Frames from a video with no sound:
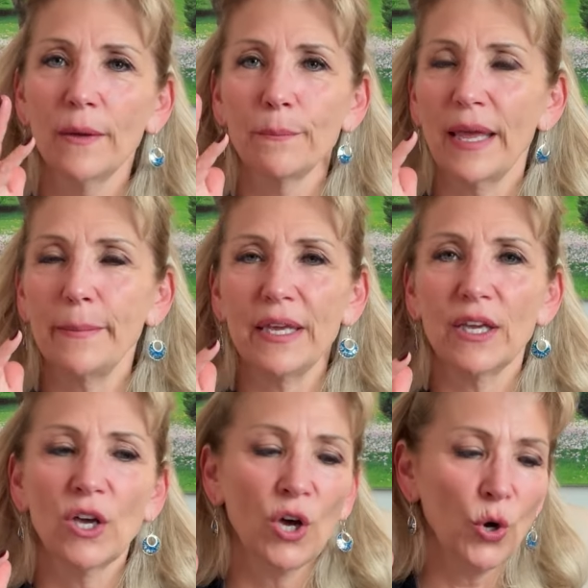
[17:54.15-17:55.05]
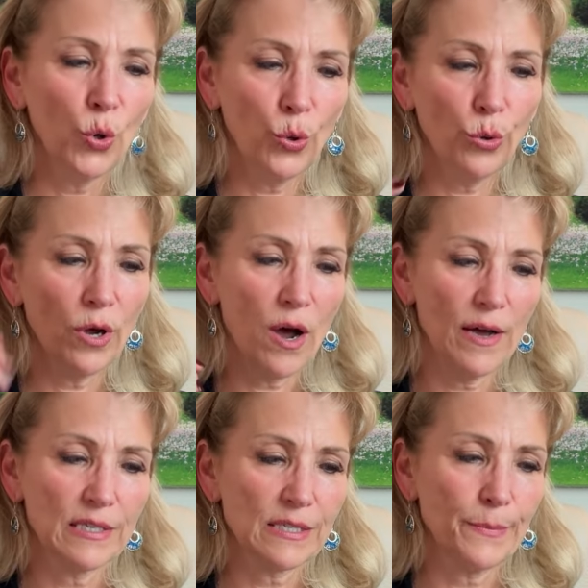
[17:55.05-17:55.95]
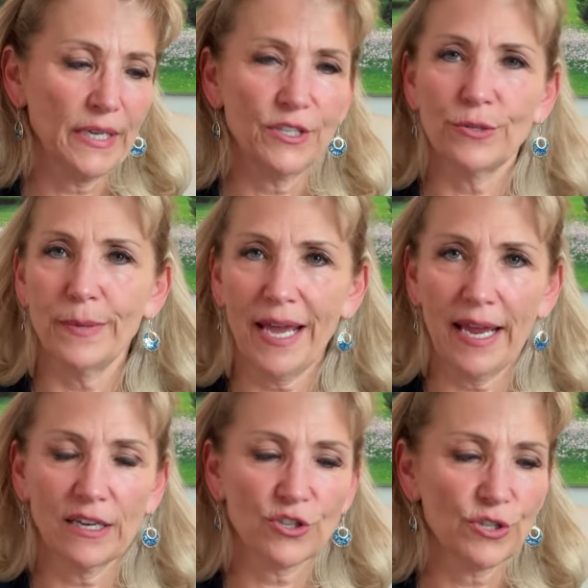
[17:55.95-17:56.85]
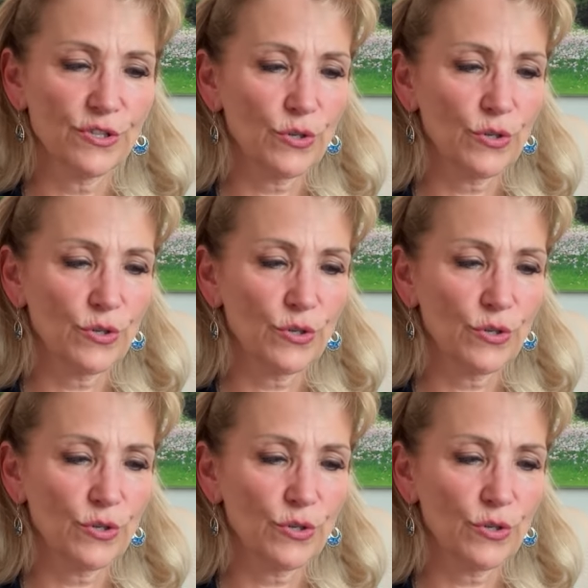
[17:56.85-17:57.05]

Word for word: maybe who caused me to be anxious,